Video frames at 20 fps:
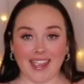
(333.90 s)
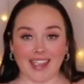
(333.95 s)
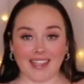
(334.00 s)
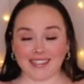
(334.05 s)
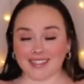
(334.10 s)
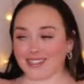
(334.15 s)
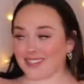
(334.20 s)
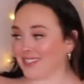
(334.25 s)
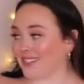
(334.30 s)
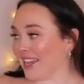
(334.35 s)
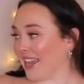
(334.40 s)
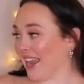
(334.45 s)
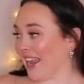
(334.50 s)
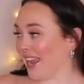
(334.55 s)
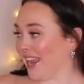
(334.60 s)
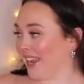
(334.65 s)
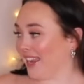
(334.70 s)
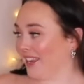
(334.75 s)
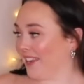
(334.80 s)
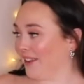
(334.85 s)
It's
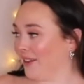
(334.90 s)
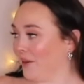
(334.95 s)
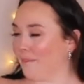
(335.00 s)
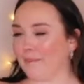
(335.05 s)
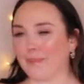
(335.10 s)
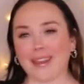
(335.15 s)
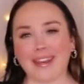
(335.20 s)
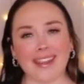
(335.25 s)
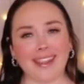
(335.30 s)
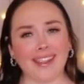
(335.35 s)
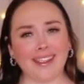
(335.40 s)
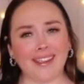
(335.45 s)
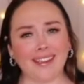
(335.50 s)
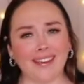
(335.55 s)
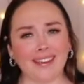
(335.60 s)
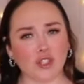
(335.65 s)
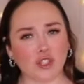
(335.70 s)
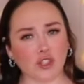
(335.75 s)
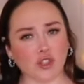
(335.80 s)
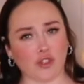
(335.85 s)
a mini
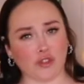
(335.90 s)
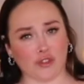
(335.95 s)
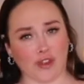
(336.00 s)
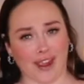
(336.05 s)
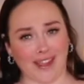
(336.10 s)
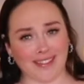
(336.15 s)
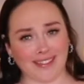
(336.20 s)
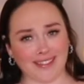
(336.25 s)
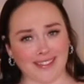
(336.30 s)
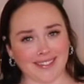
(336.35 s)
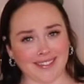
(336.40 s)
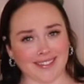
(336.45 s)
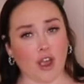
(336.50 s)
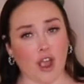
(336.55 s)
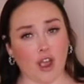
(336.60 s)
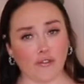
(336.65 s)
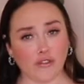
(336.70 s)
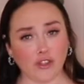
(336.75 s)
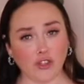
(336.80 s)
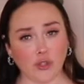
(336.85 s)
dress,
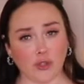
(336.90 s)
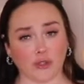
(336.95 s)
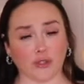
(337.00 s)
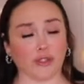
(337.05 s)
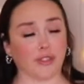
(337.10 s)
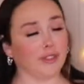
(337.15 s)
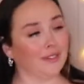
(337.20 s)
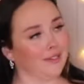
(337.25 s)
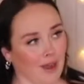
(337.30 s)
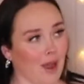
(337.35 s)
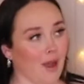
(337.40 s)
off the shoulder,